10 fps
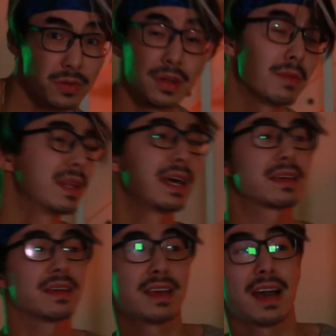to them and
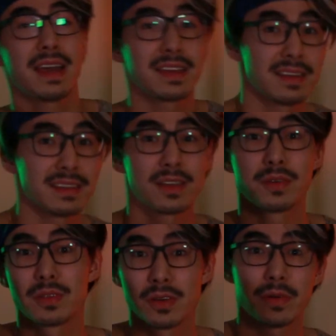like, hi girls, how
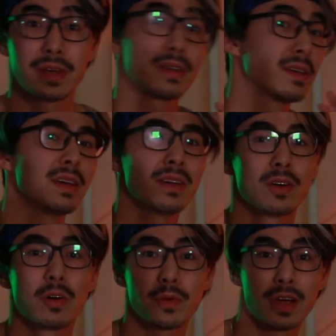you doing?
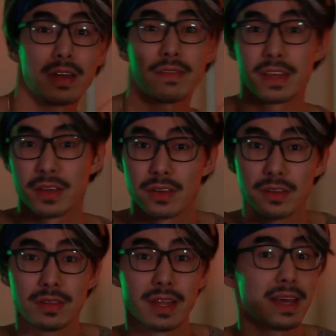Hope you are having a
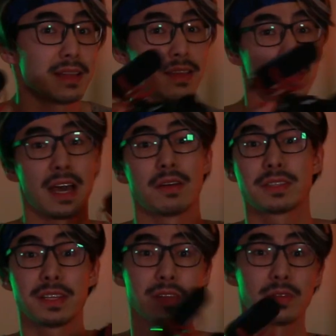good night. I was
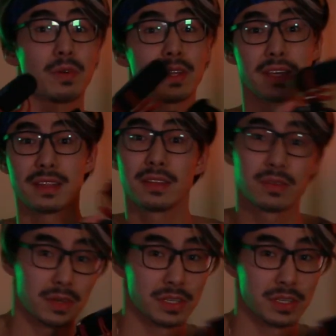thinking, do you want to get into a